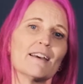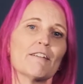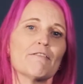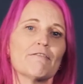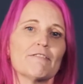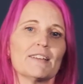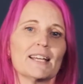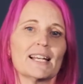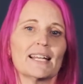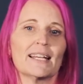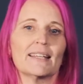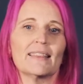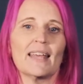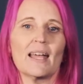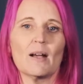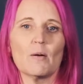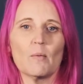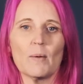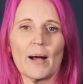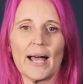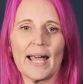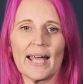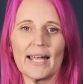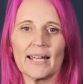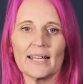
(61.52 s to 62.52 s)
feeling that
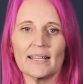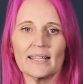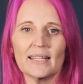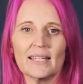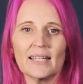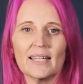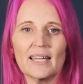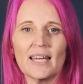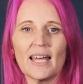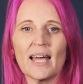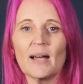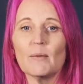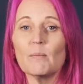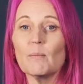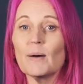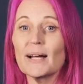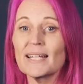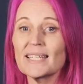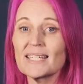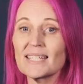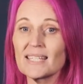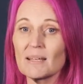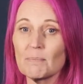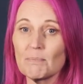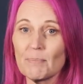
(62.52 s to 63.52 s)
way. And
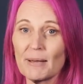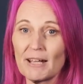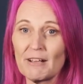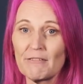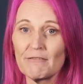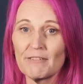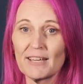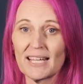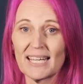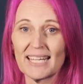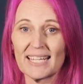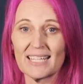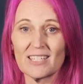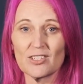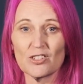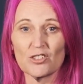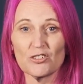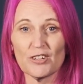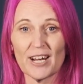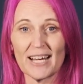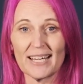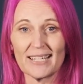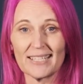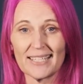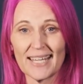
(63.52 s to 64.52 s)
once their big feeling has
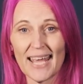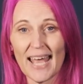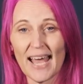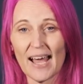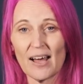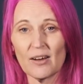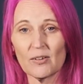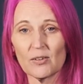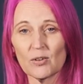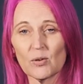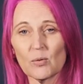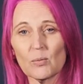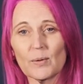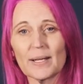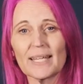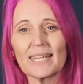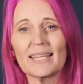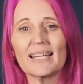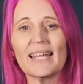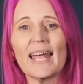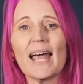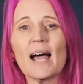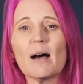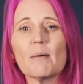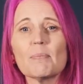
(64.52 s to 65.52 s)
shrunk down, we
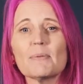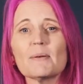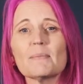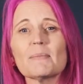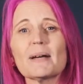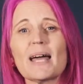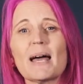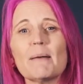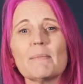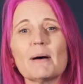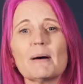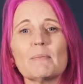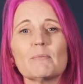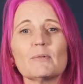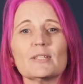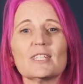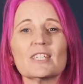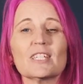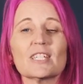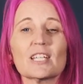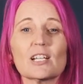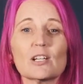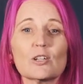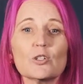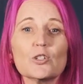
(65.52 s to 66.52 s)
can help them come up with
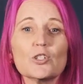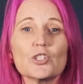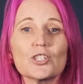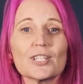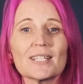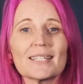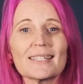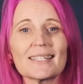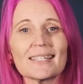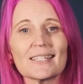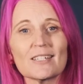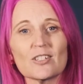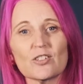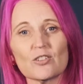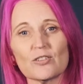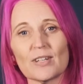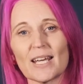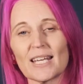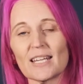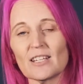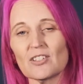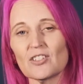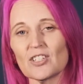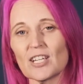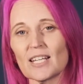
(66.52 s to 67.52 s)
solutions and
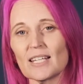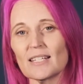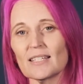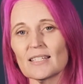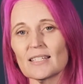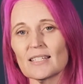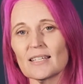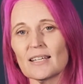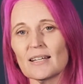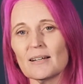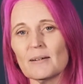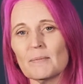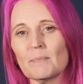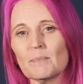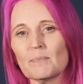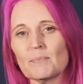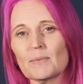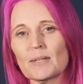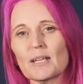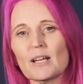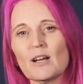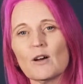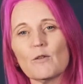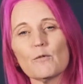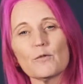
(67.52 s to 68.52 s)
strategies.
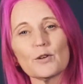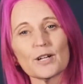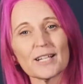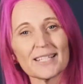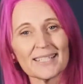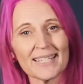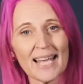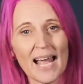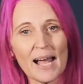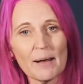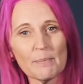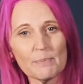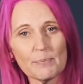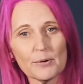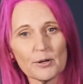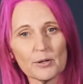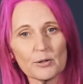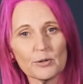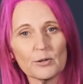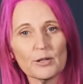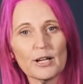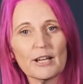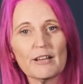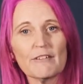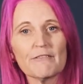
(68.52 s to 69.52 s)
For
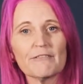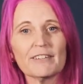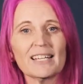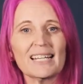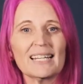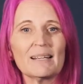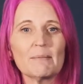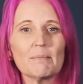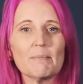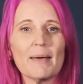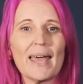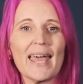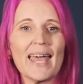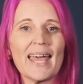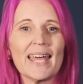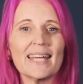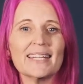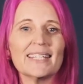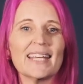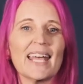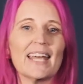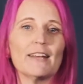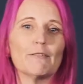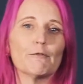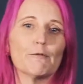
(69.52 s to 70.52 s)
example, feeling
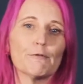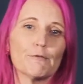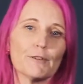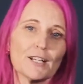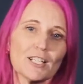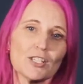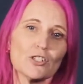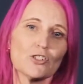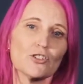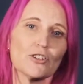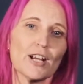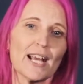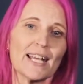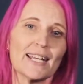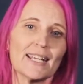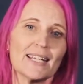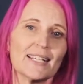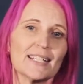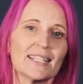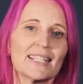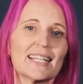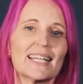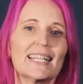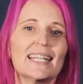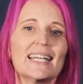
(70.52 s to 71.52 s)
mad and
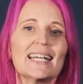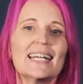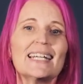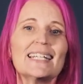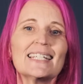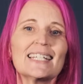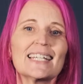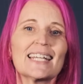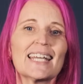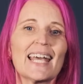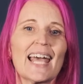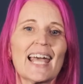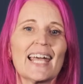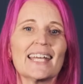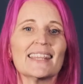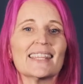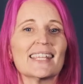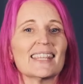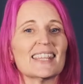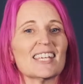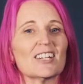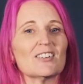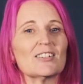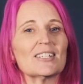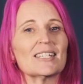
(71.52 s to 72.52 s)
frustrated can indicate
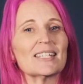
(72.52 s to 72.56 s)
that there is